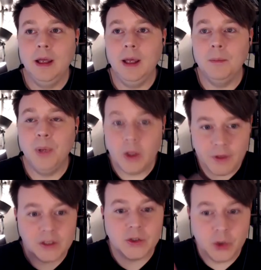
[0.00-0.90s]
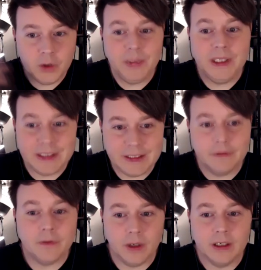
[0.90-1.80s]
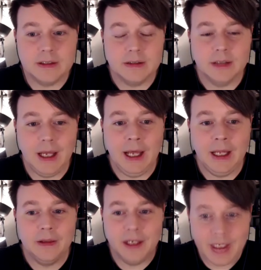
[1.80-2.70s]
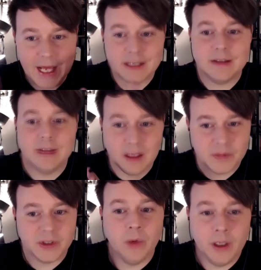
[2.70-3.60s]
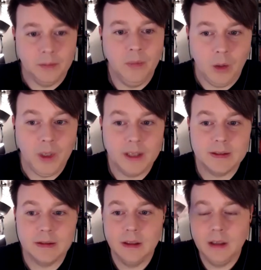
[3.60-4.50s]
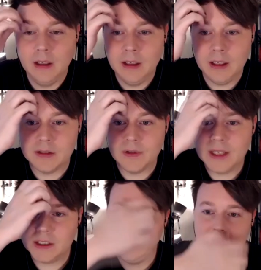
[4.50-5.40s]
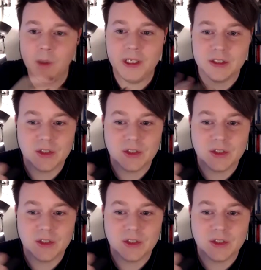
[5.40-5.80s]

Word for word: but things could be different at the next subsequent moment. And so that's all a moment is